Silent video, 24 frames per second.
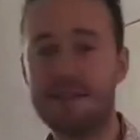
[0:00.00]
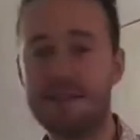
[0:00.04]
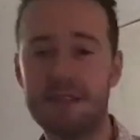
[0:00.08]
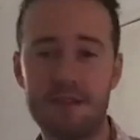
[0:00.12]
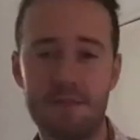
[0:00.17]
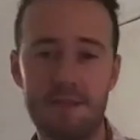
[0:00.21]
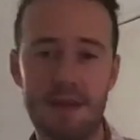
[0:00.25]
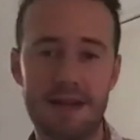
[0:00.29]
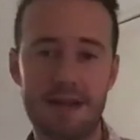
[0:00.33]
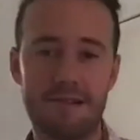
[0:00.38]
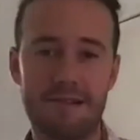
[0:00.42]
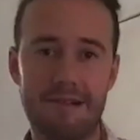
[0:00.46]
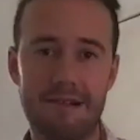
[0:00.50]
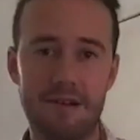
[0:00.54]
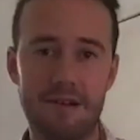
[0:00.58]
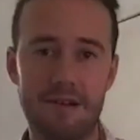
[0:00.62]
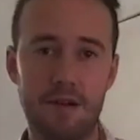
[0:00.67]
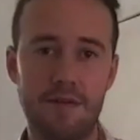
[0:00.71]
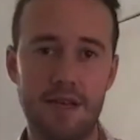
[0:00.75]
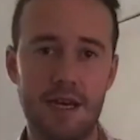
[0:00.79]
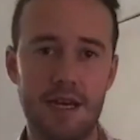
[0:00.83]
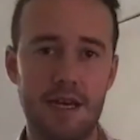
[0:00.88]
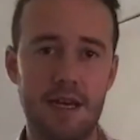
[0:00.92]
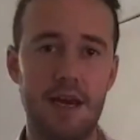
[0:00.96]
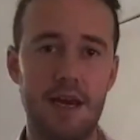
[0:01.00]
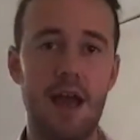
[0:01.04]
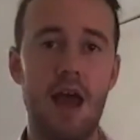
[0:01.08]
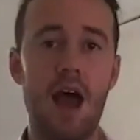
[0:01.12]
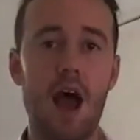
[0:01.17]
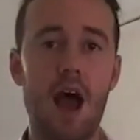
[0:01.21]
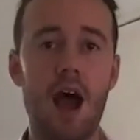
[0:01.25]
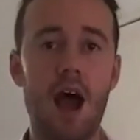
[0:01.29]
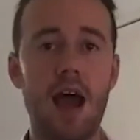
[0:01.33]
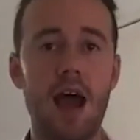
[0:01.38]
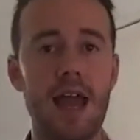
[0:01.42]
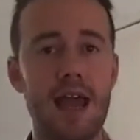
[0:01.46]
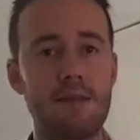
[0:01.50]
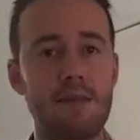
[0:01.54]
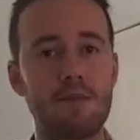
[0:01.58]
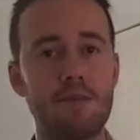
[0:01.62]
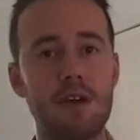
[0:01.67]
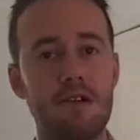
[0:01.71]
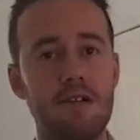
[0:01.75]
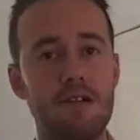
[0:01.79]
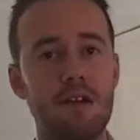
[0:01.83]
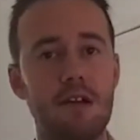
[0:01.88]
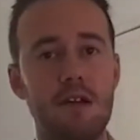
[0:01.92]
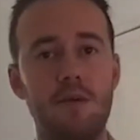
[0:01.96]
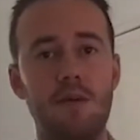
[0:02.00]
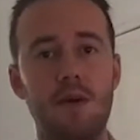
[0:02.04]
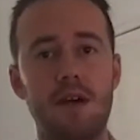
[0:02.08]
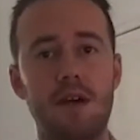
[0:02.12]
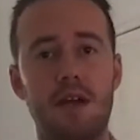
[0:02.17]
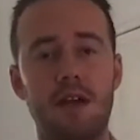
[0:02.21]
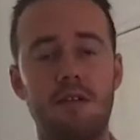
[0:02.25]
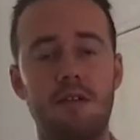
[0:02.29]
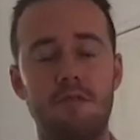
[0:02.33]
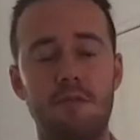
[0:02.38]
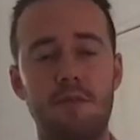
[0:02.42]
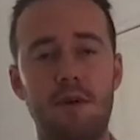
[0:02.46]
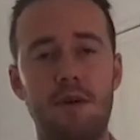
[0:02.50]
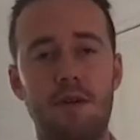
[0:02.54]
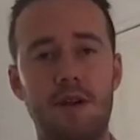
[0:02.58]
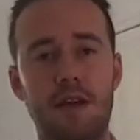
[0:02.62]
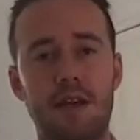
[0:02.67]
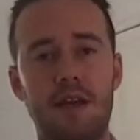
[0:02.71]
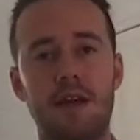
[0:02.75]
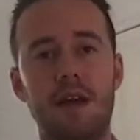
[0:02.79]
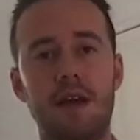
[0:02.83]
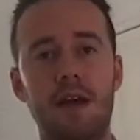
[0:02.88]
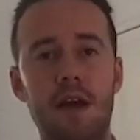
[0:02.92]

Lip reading: in the background over there, I am currently working remotely,